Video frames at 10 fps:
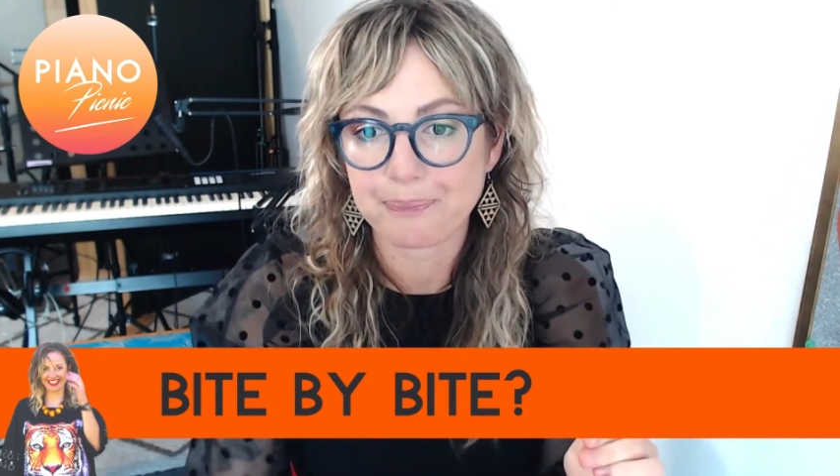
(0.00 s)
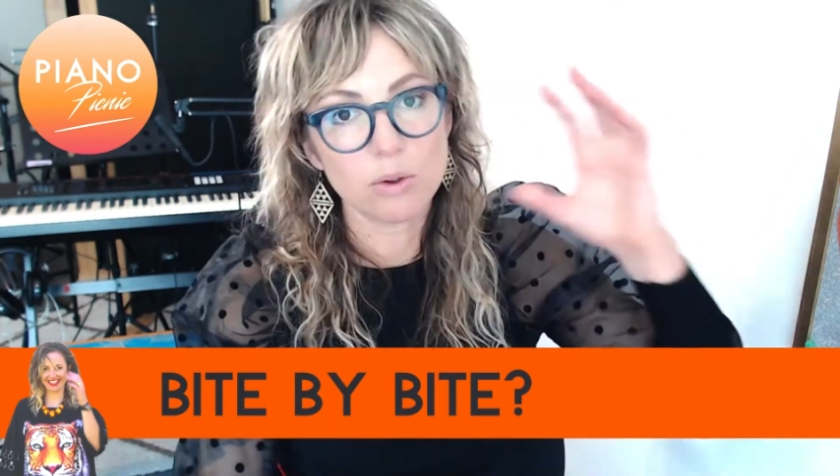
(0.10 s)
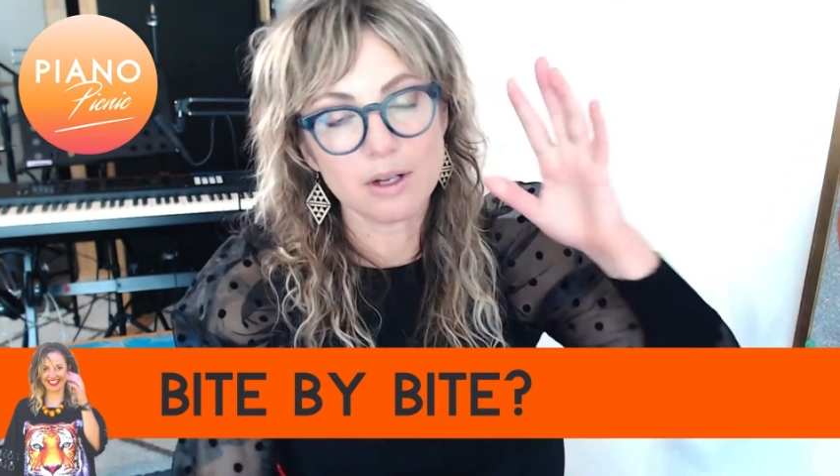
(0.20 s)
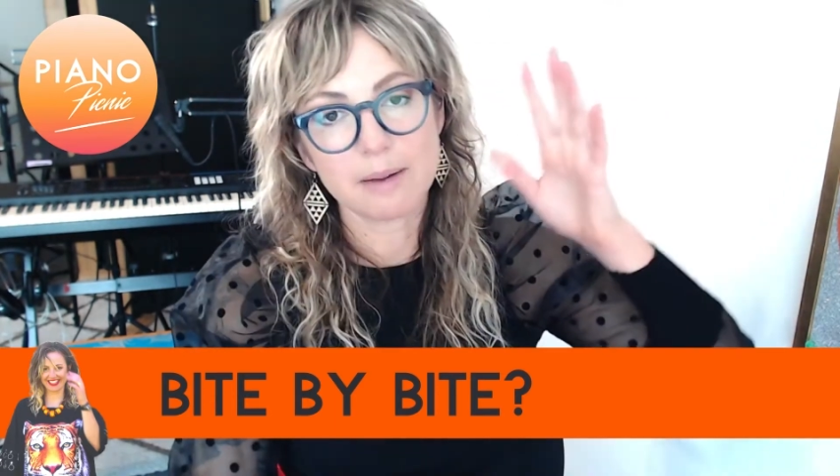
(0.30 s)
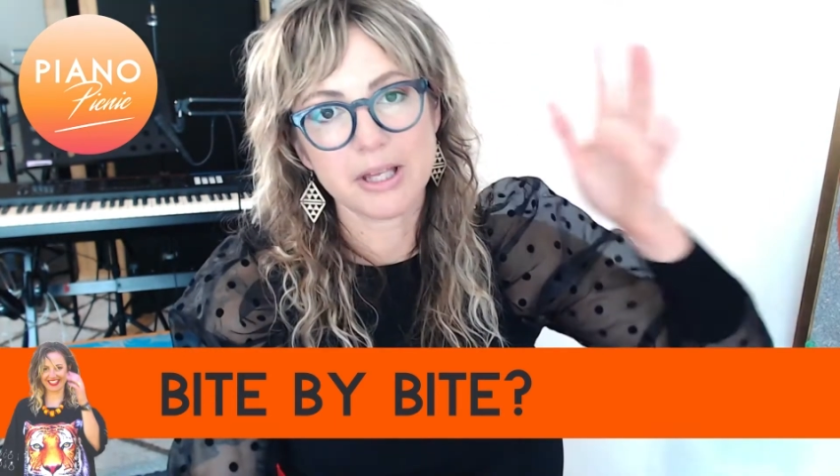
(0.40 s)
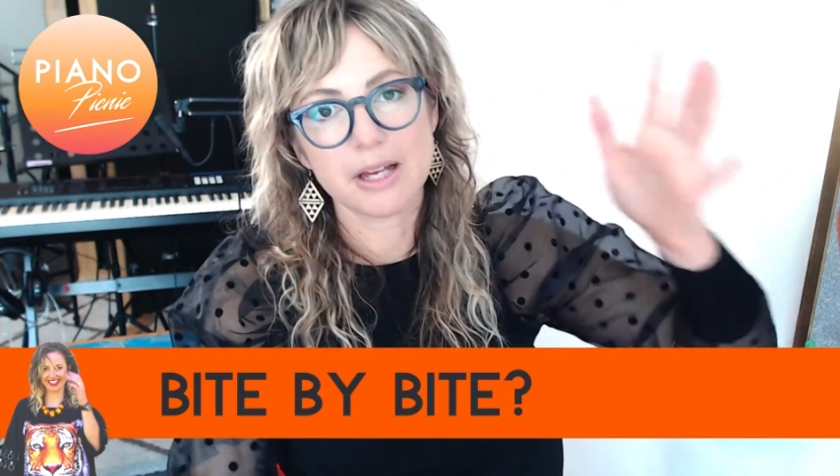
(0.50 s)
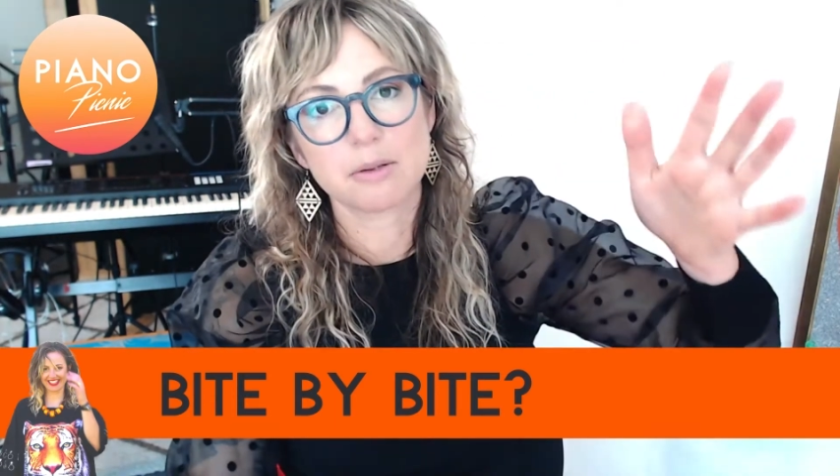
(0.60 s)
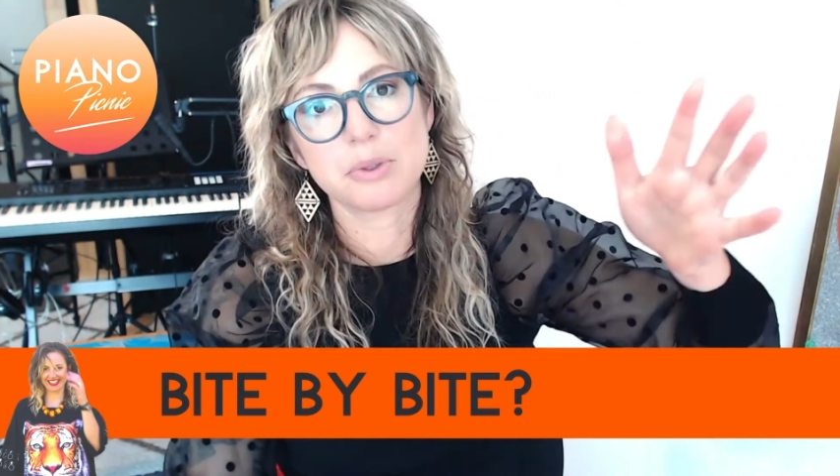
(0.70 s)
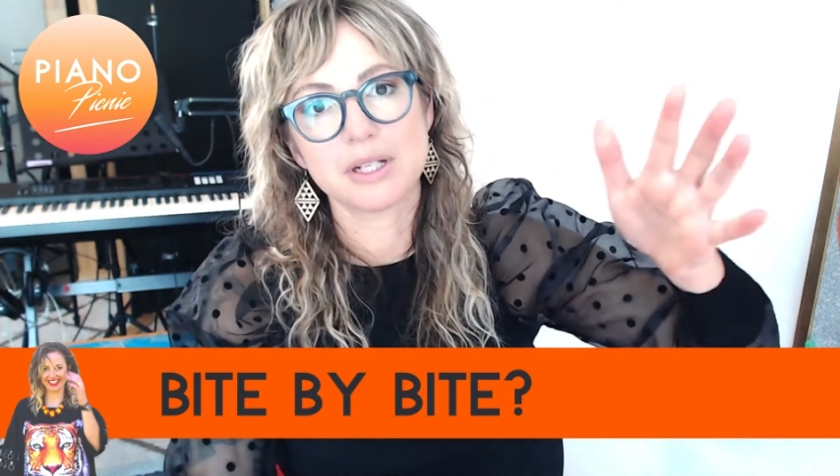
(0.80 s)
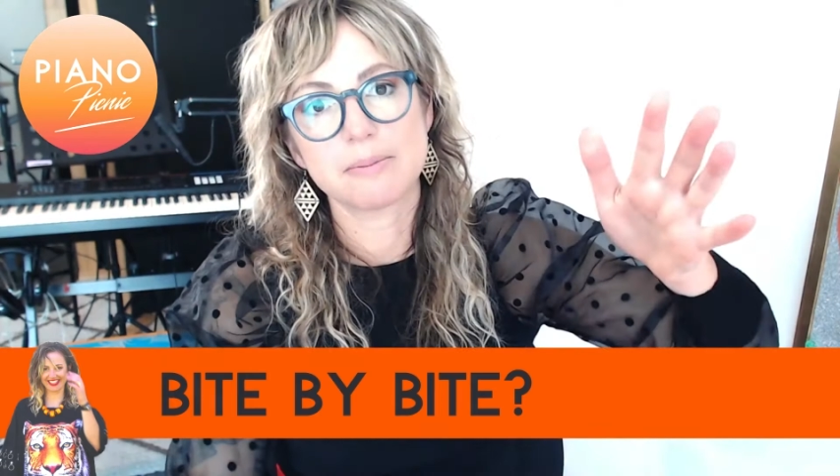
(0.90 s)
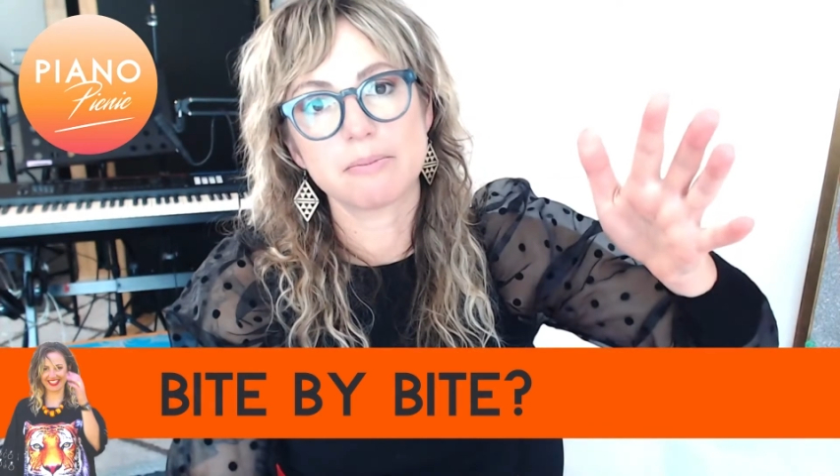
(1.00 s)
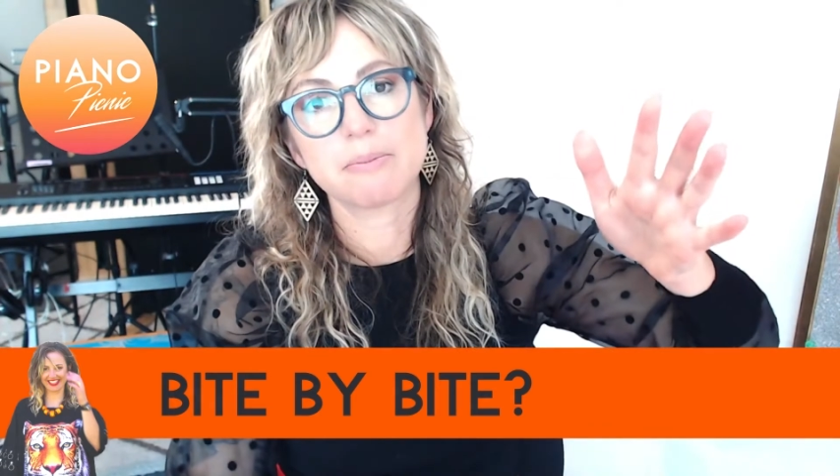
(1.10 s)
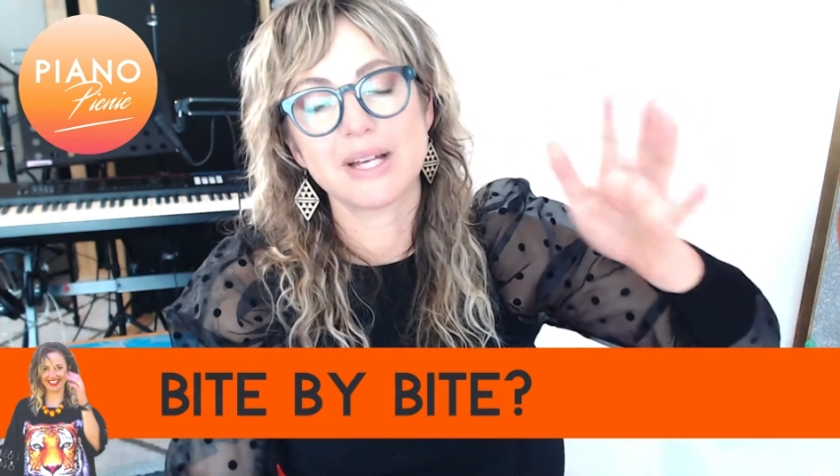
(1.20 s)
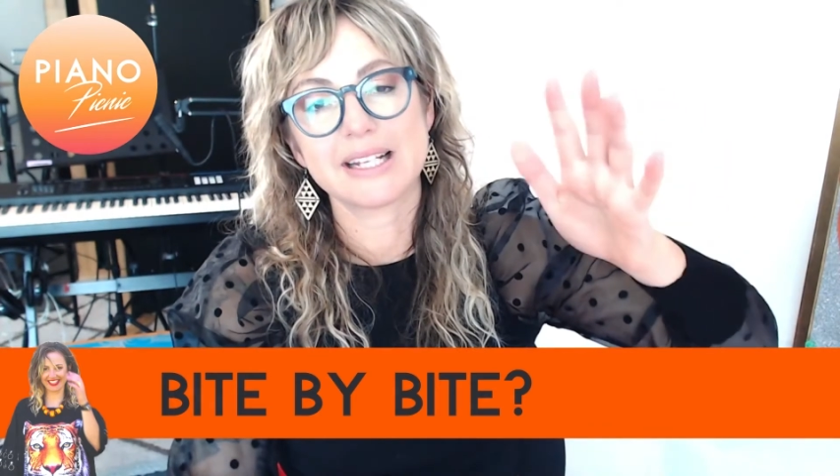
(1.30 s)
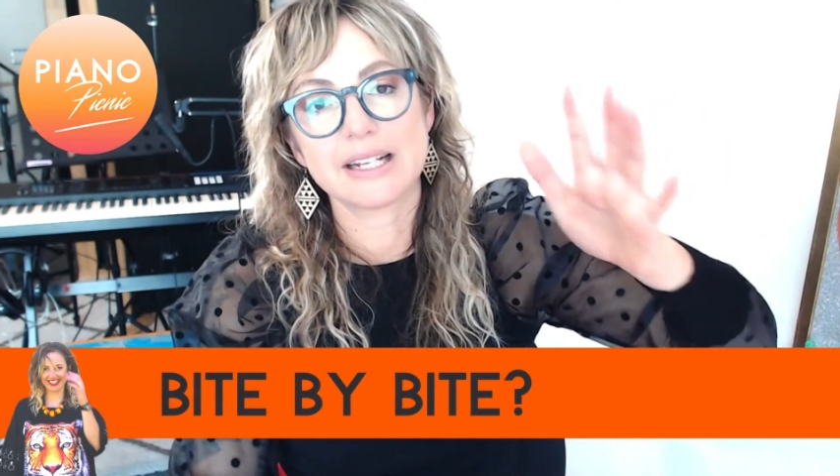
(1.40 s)
All our Piano
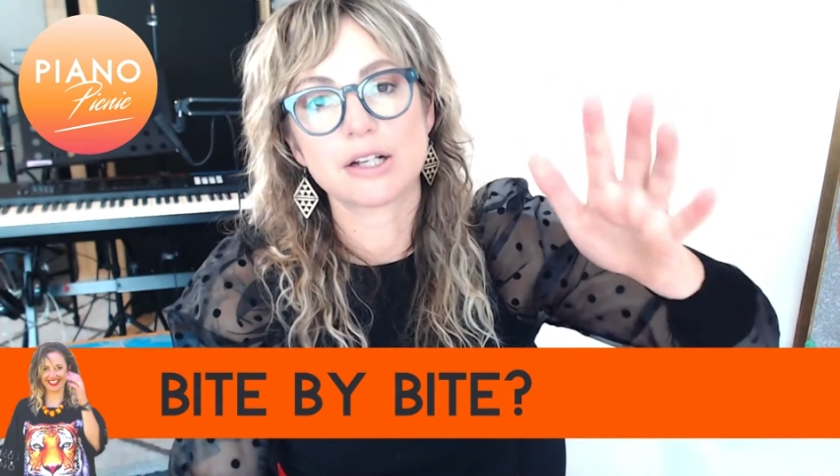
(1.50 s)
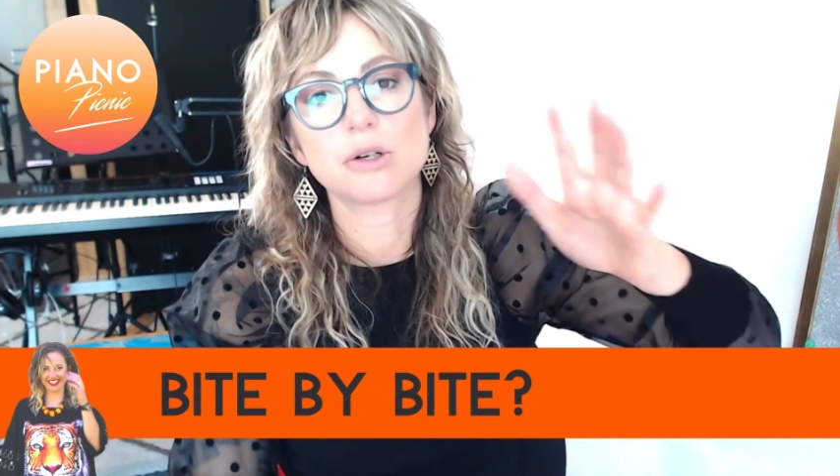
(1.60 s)
Picnic